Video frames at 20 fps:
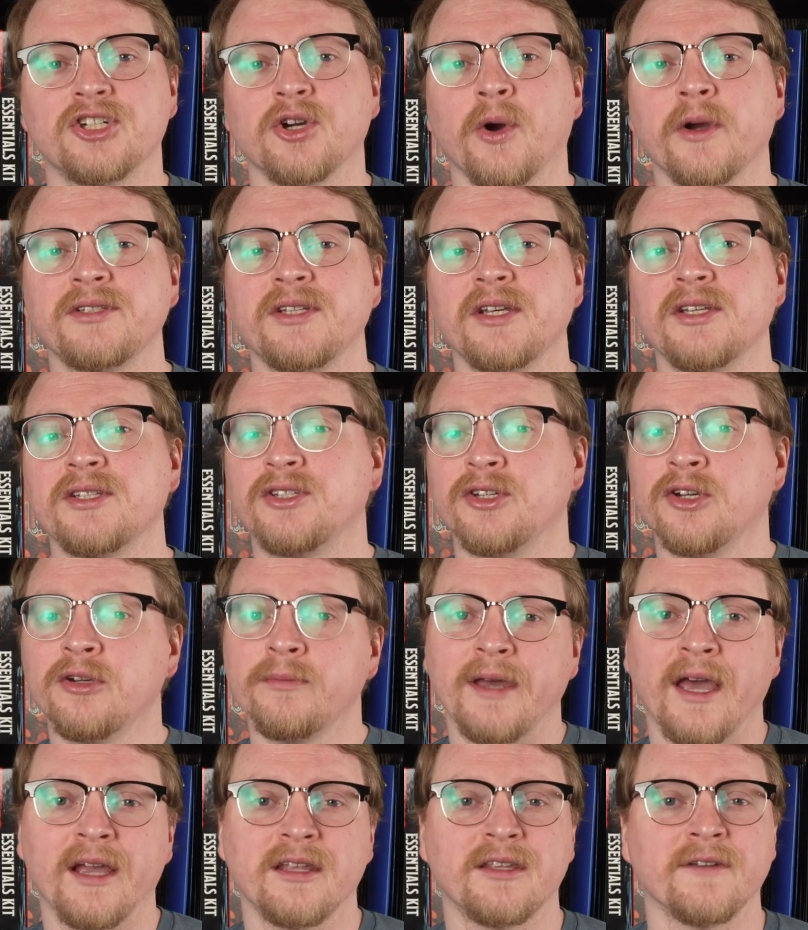choices you
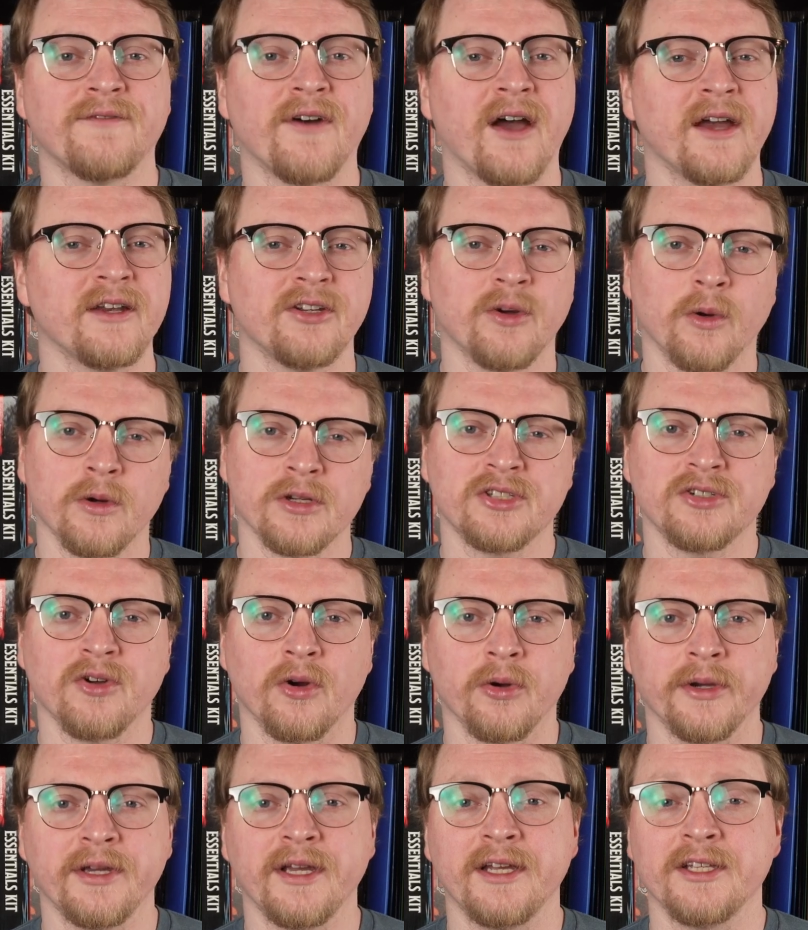make define your
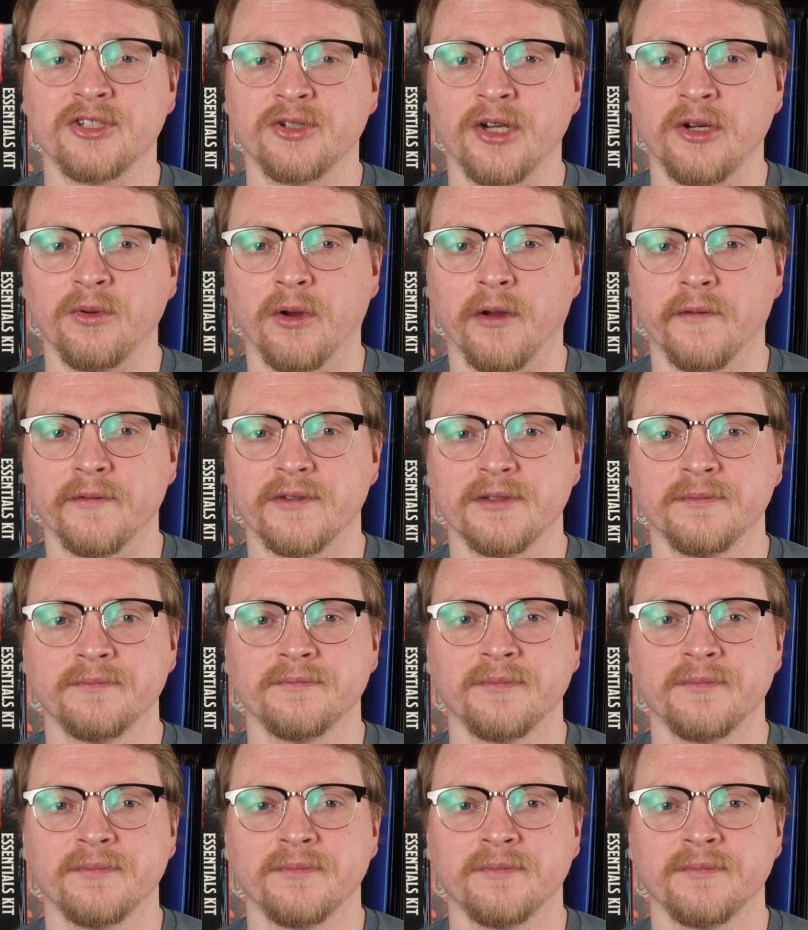story in Street Wolves.